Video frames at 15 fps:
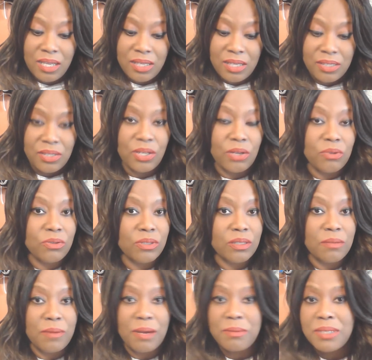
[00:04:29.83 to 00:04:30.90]
you know,
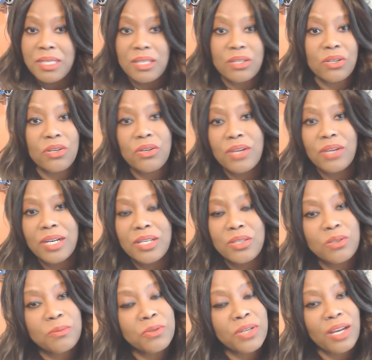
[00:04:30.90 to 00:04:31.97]
the mom is telling her, you know, these
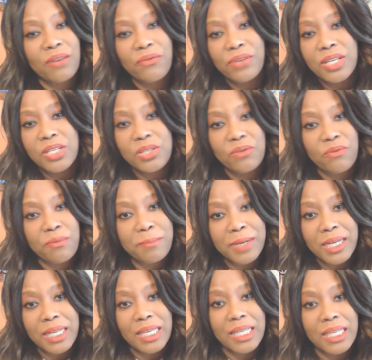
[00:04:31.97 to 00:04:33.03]
dudes be trying to finesse you for
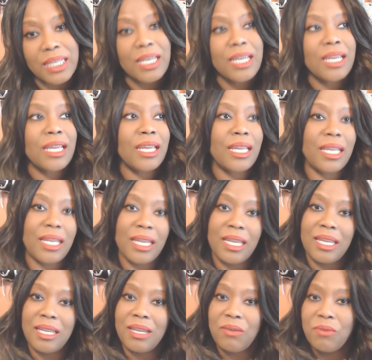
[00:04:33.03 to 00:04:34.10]
money
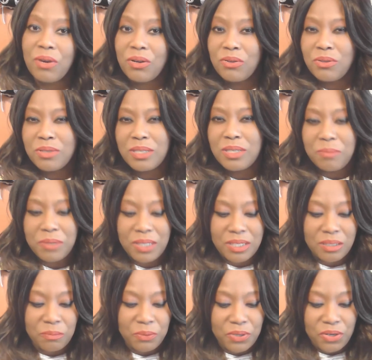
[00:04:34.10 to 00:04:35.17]
and work on your sympathies
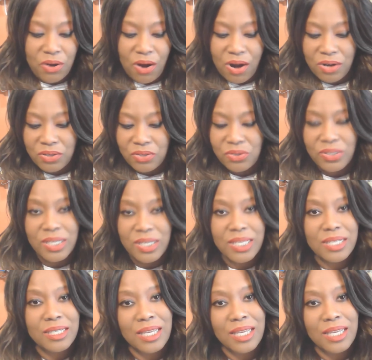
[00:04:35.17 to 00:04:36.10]
and pull your heartstrings.